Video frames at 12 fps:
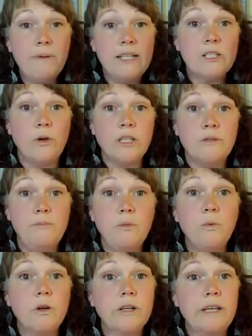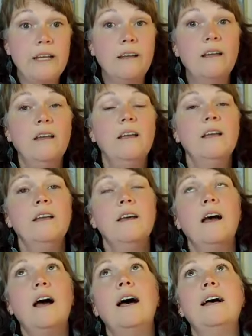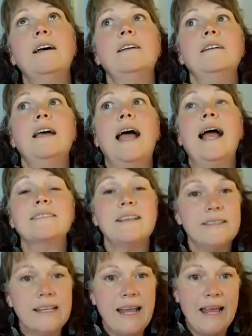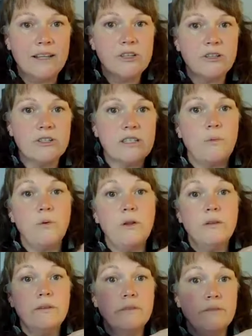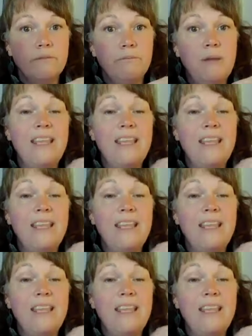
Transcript: everybody's going to be working, accessing answers that will